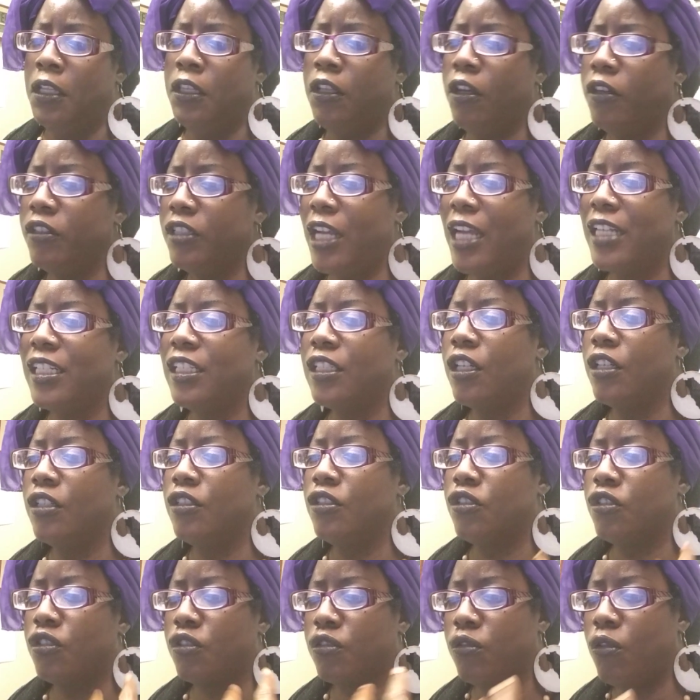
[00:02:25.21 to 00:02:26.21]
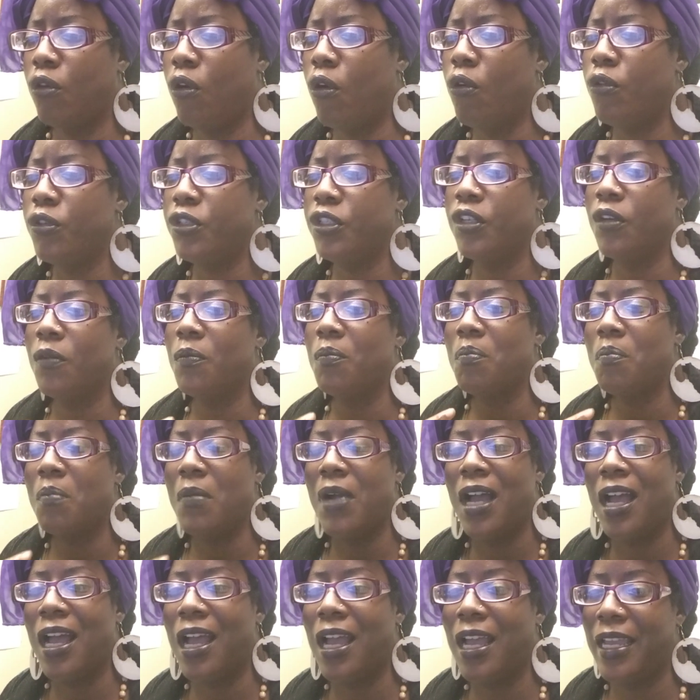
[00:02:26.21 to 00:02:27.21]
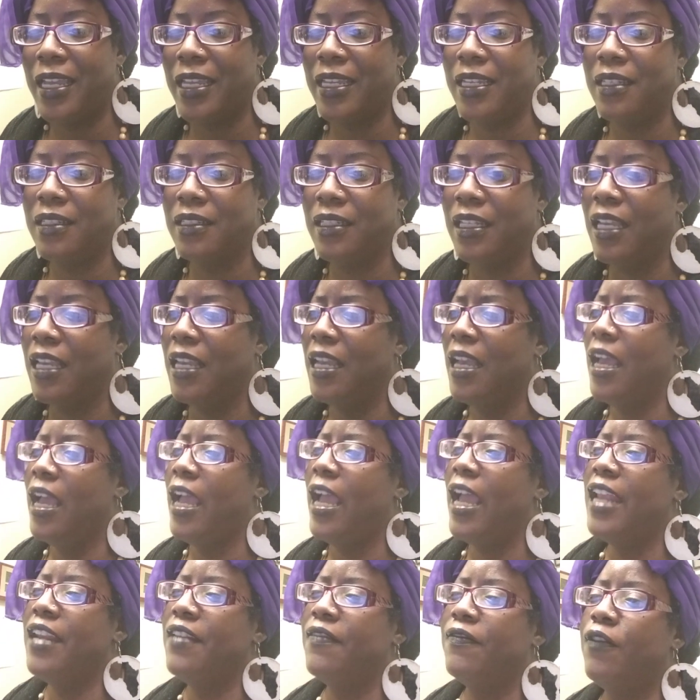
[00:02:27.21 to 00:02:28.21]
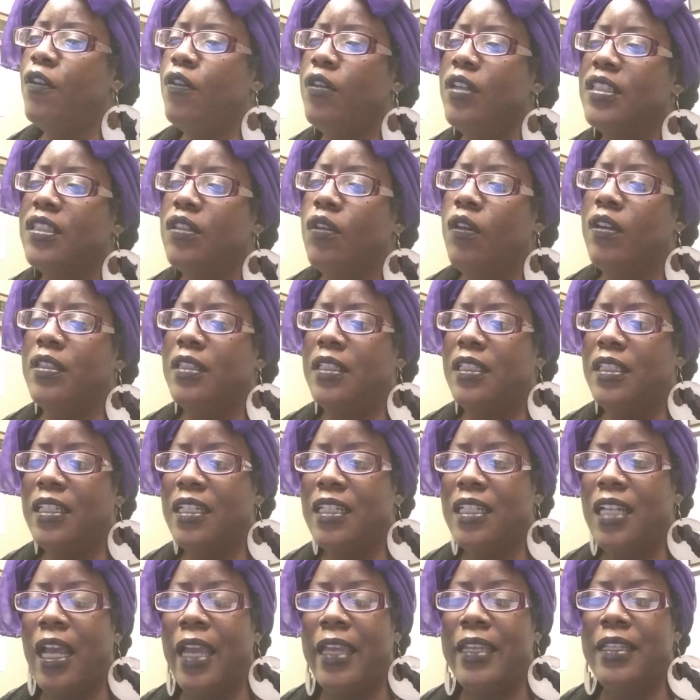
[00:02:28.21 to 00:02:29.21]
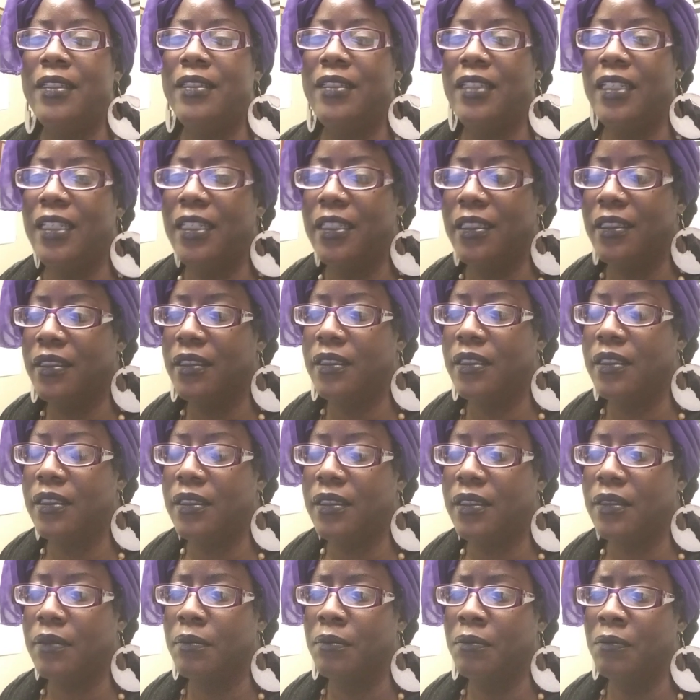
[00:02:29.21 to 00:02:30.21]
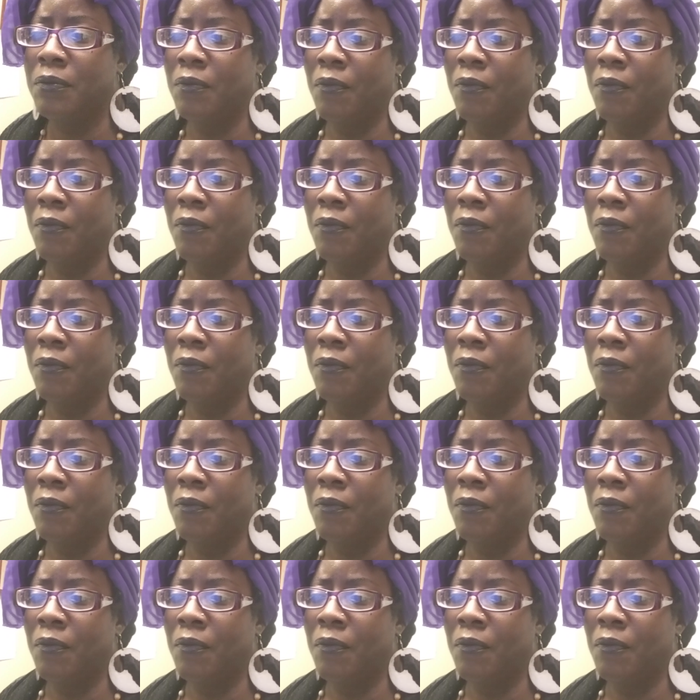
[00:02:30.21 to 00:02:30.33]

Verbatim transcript: Learn how to control your mind and focus on good ideas,